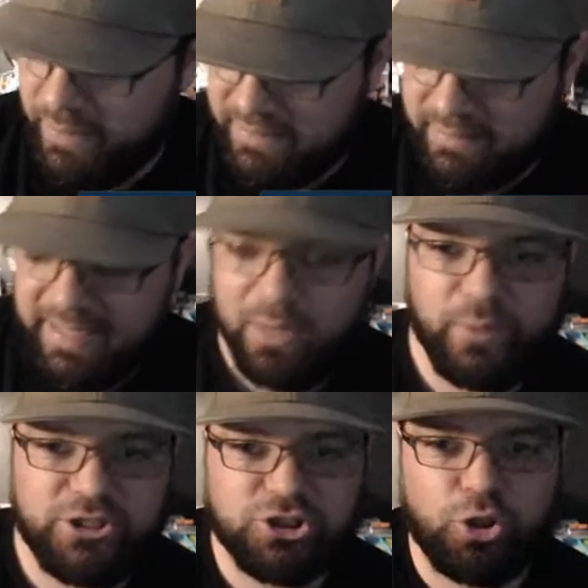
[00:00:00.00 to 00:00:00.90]
we did that,
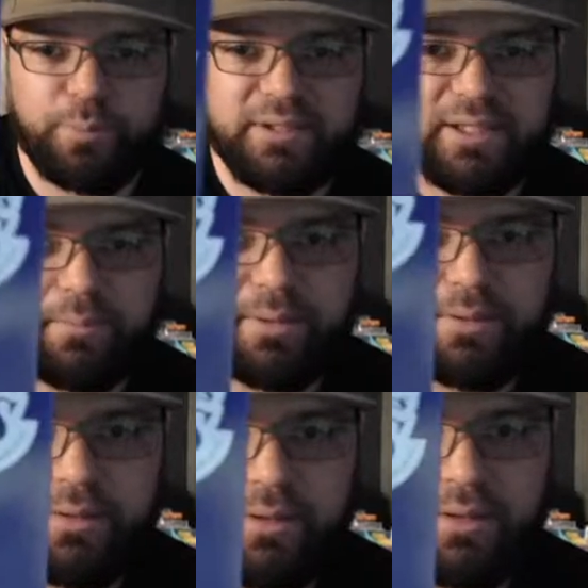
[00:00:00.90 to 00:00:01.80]
we just opened up
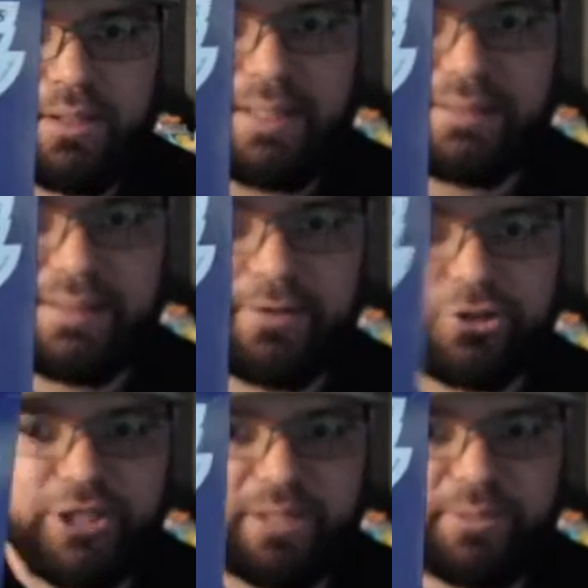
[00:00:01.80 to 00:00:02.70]
a Laker
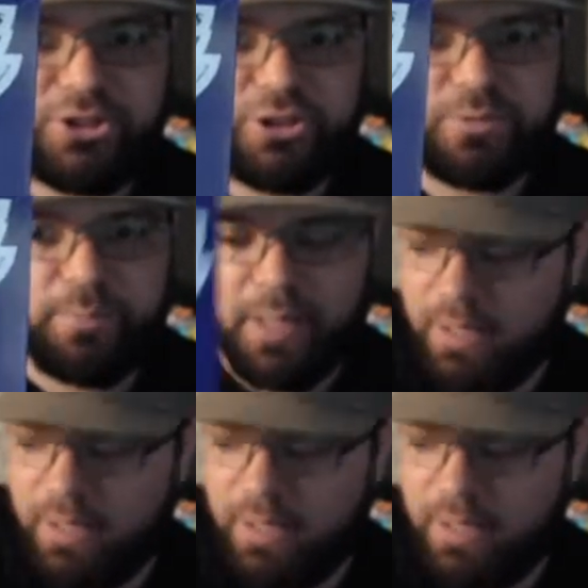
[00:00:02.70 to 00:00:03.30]
Championships